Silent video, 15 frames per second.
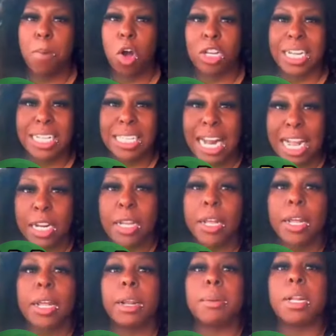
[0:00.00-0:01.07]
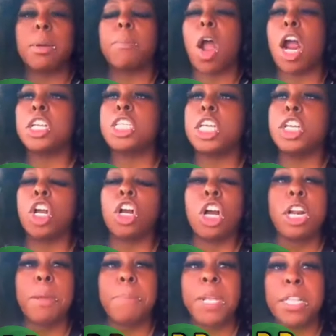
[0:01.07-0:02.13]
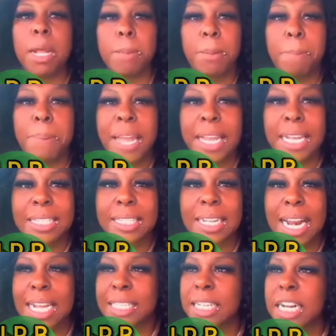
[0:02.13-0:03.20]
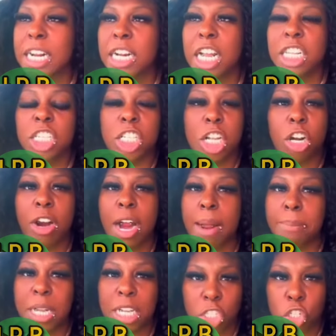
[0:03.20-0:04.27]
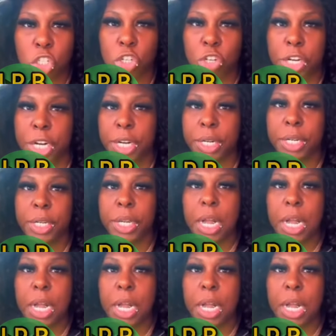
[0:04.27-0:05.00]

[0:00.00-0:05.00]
But this like, Auntie, you're going to be the biggest lesson in Instagram history.